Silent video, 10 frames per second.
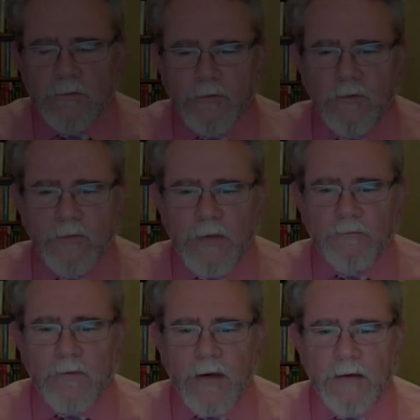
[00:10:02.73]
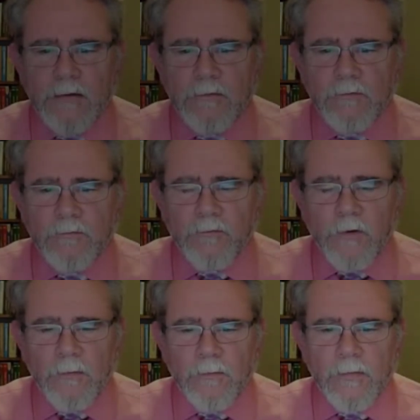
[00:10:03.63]
truth I find
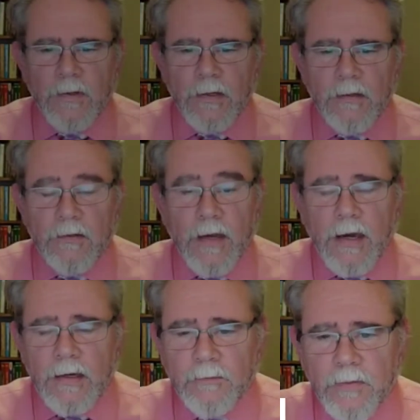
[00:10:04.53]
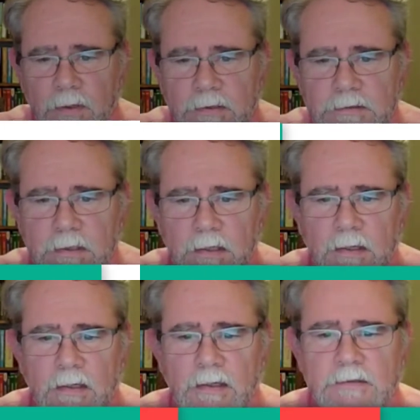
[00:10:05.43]
from The Hiding Place
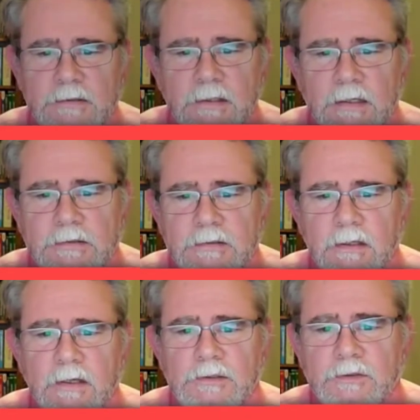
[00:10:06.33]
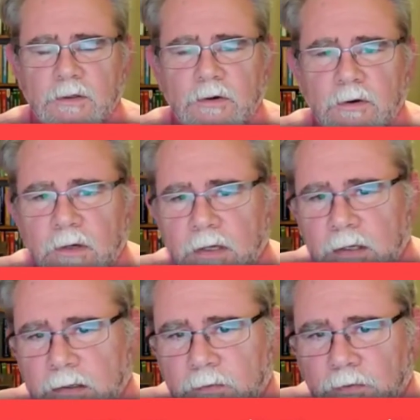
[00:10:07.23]
is this:
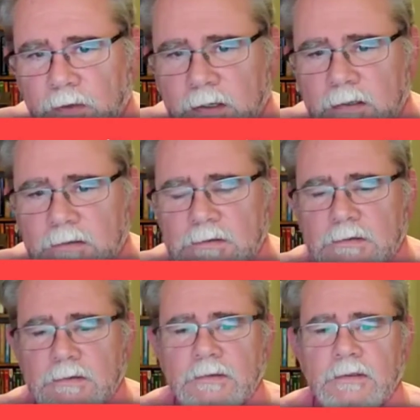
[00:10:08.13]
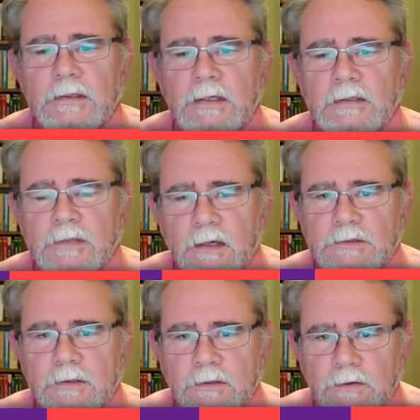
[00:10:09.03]
security in things is not
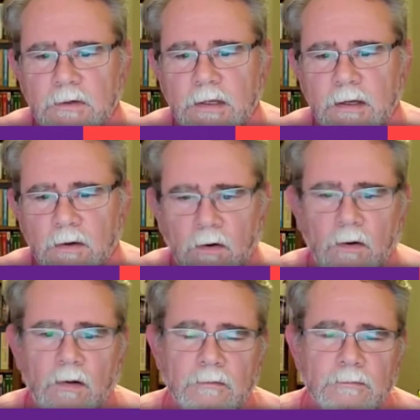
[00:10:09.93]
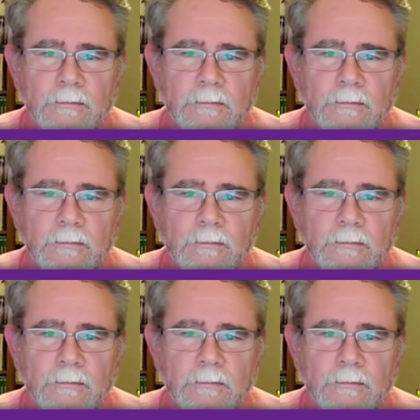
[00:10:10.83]
security at all.